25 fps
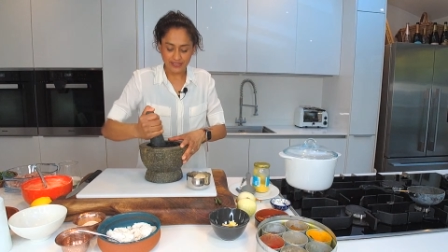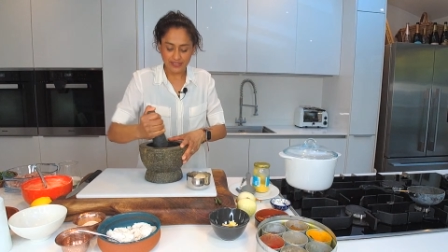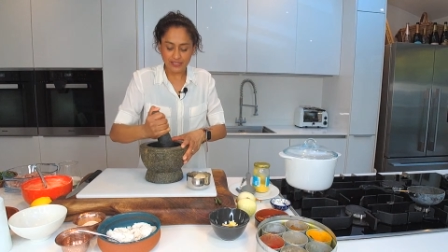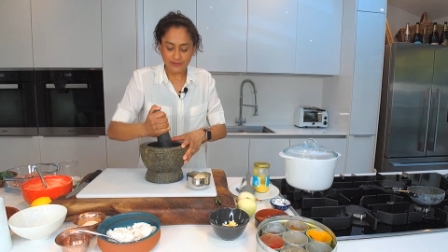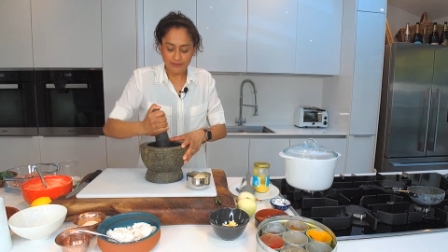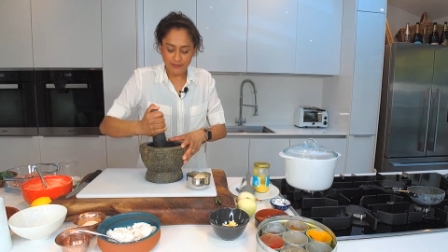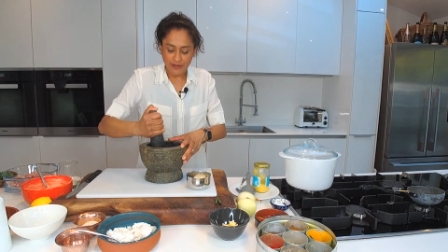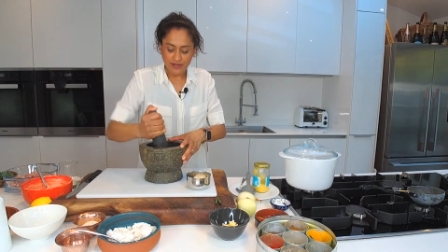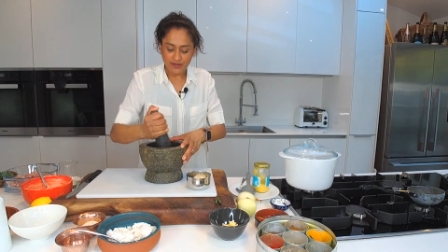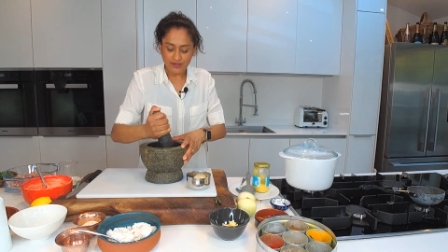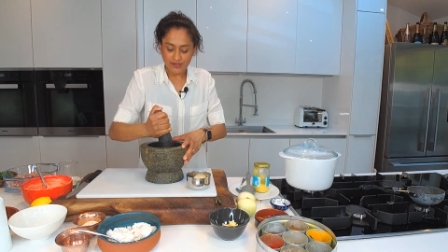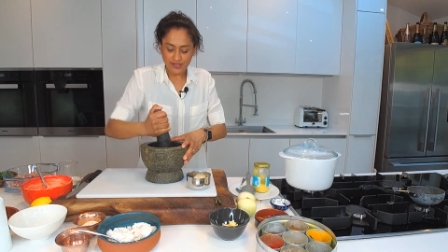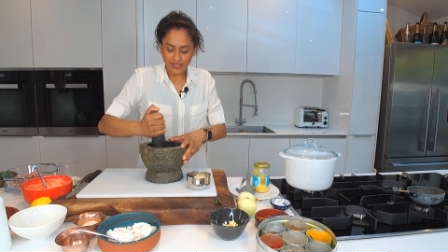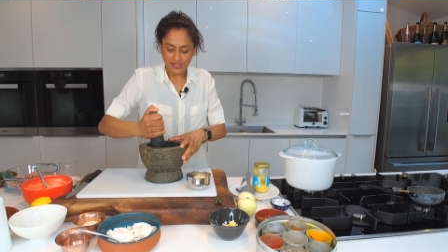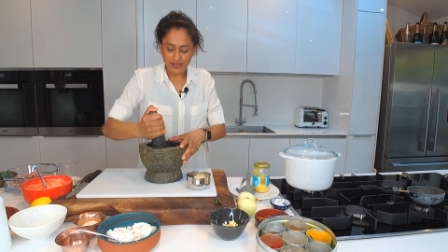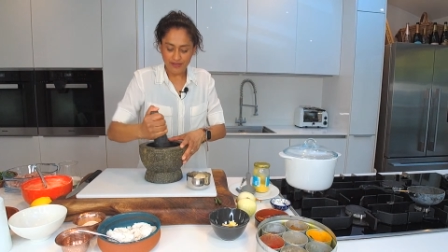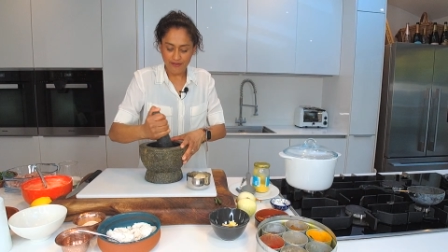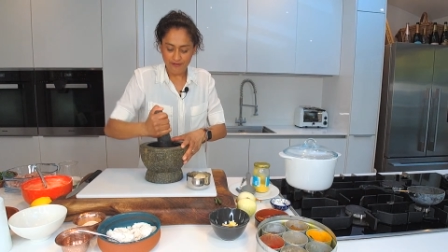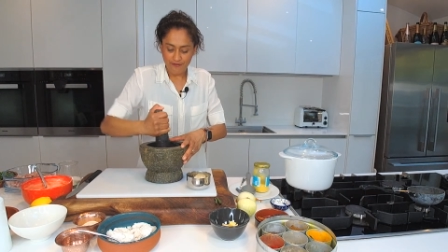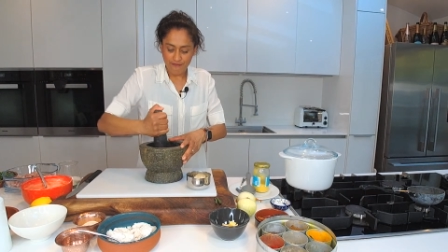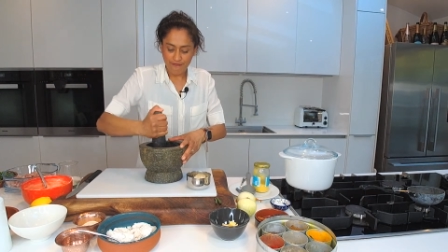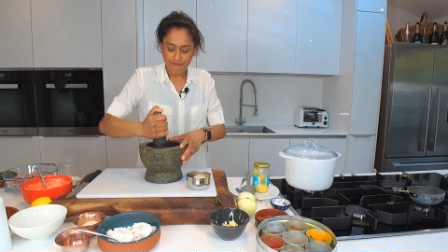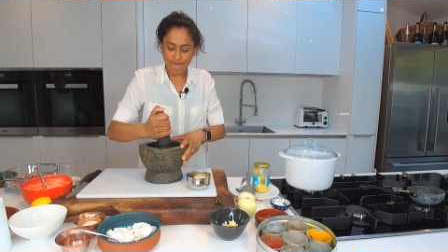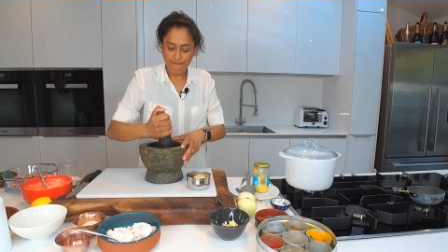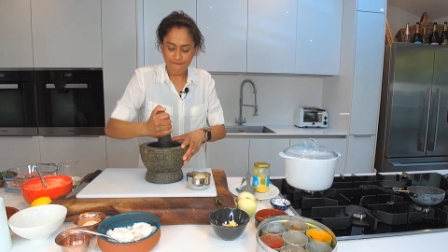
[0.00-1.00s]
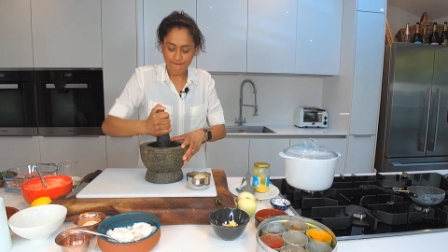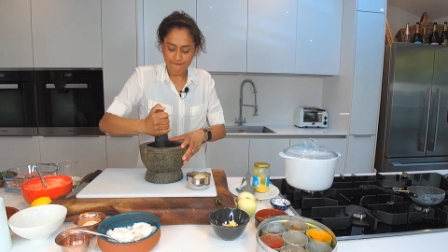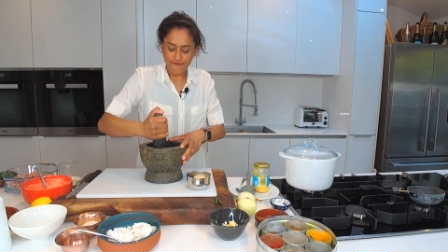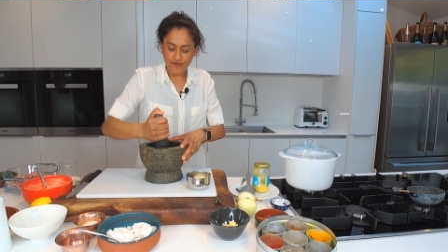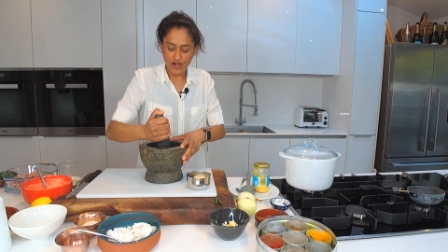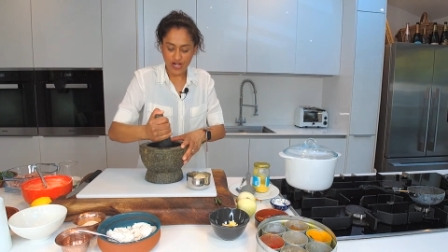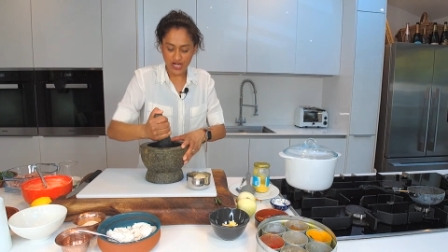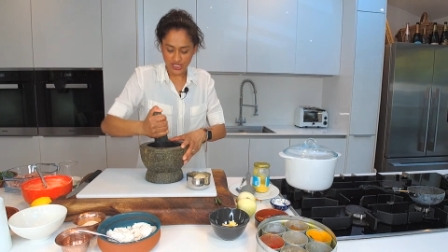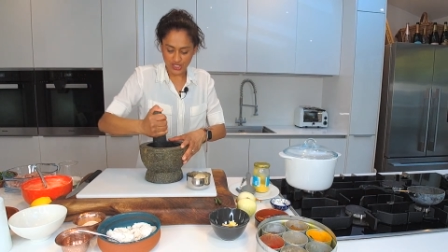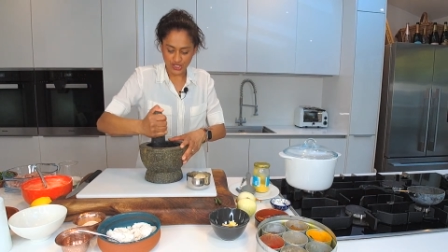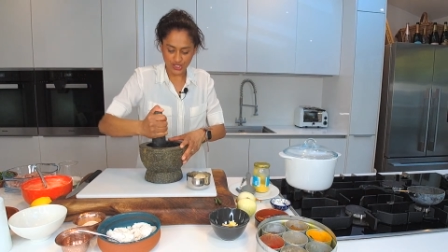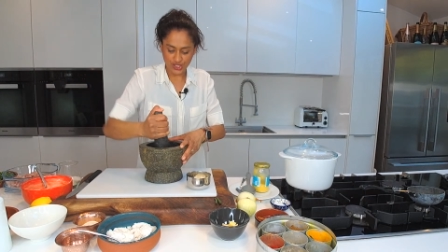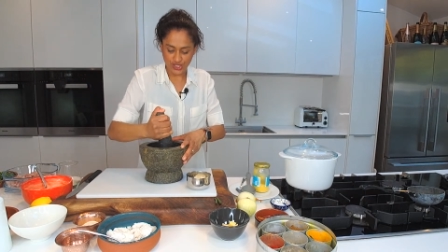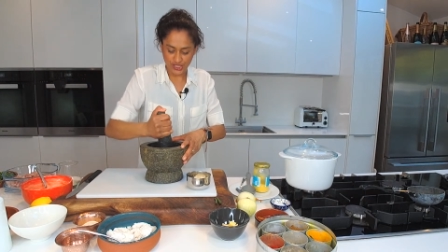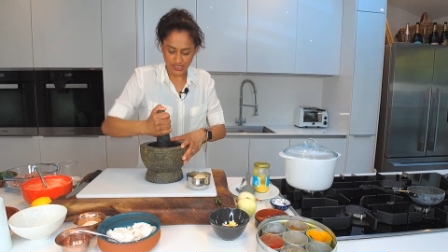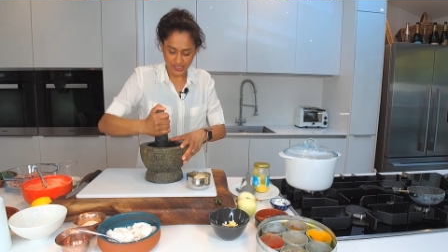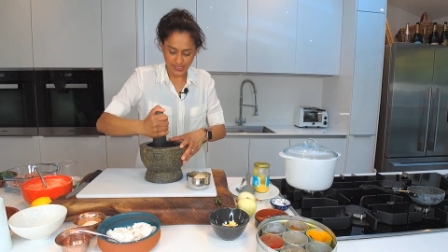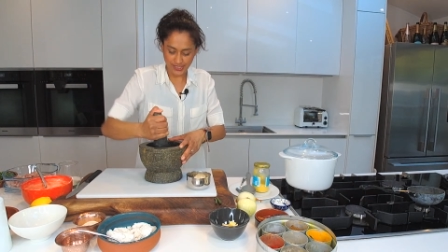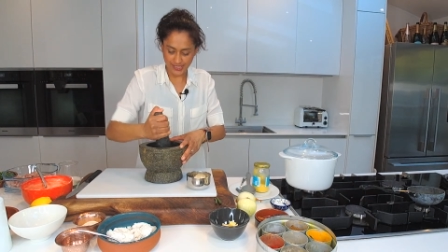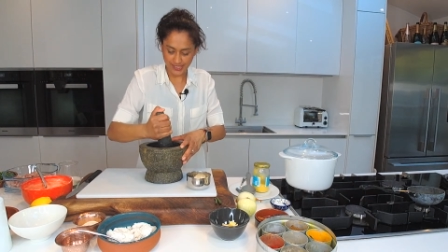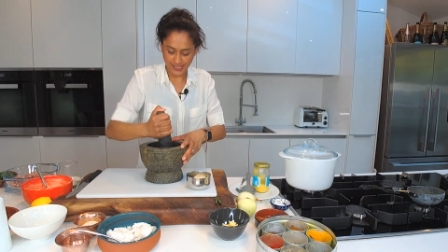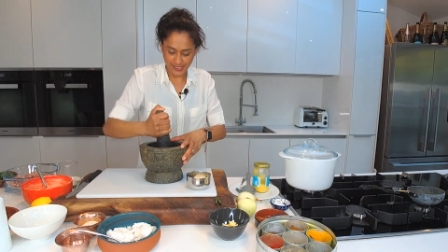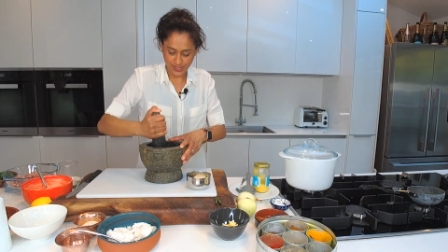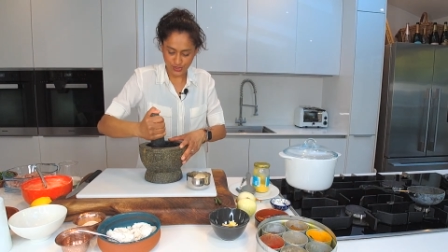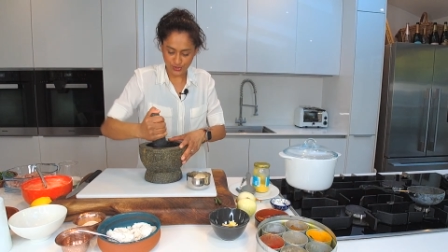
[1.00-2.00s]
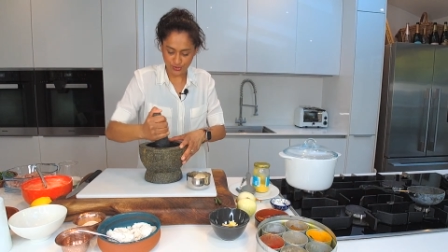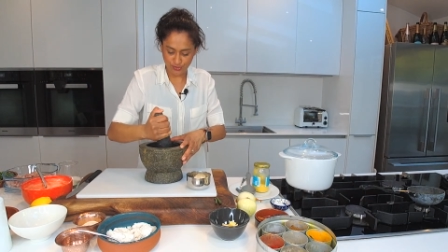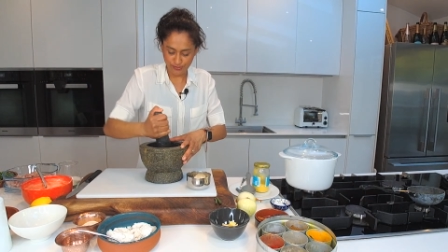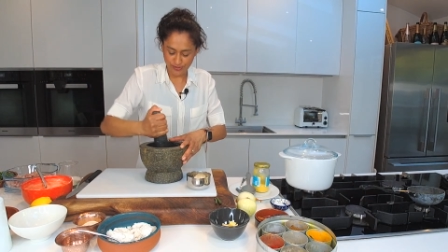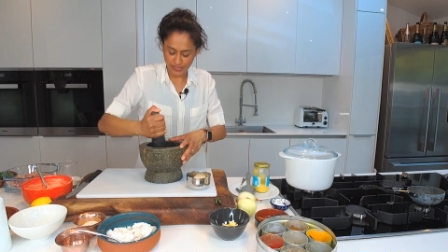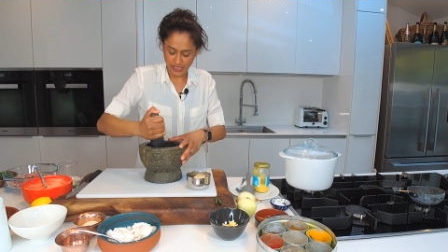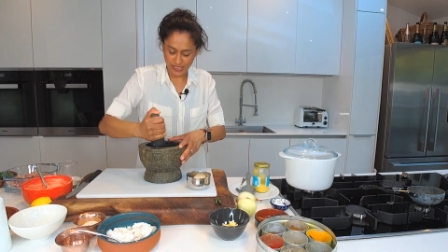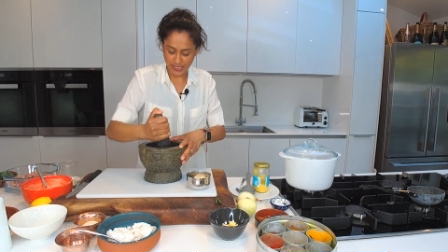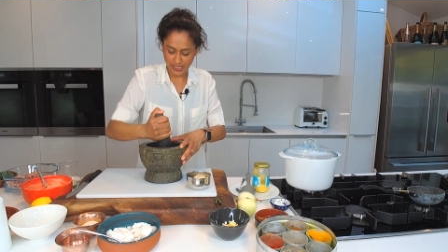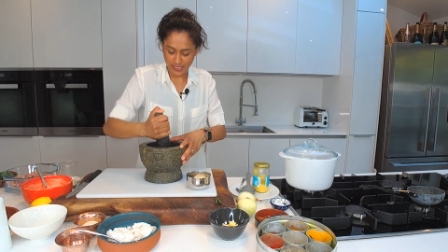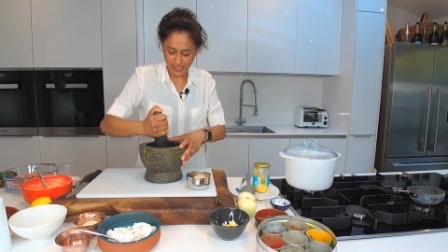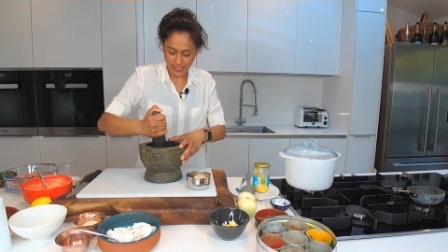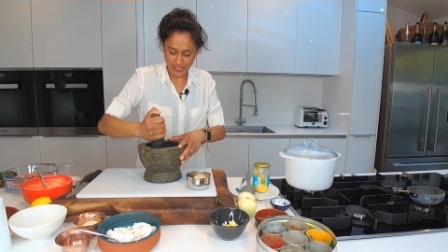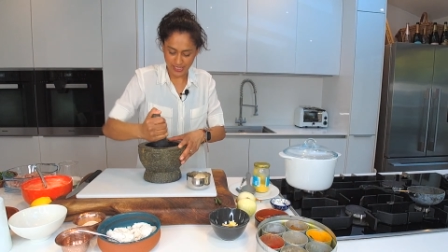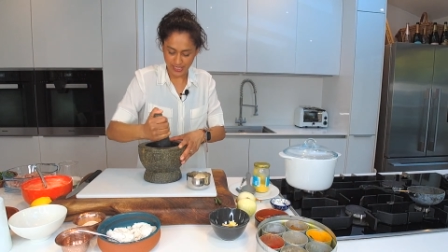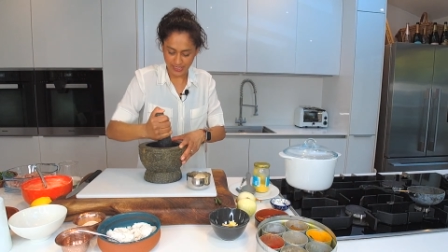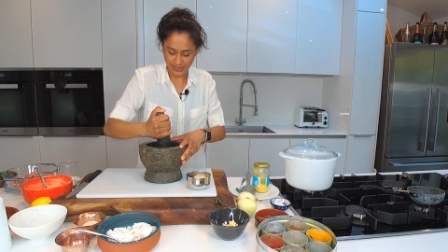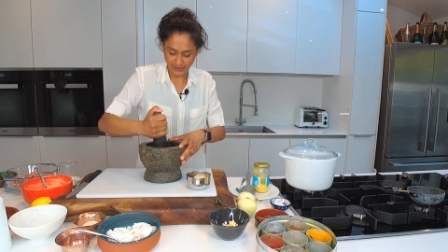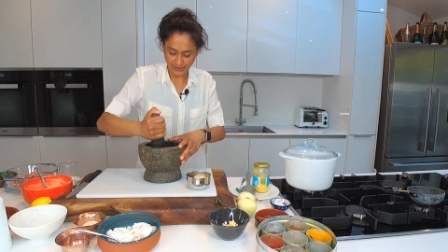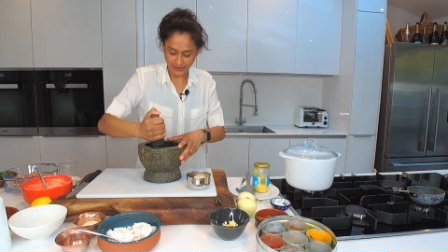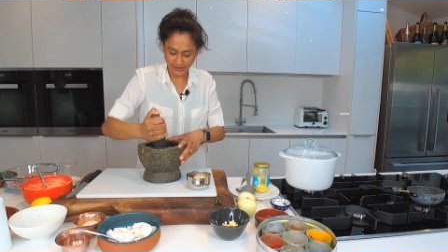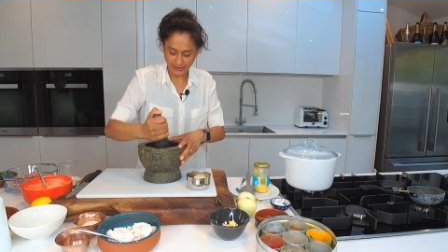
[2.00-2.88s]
It smells freshness to me.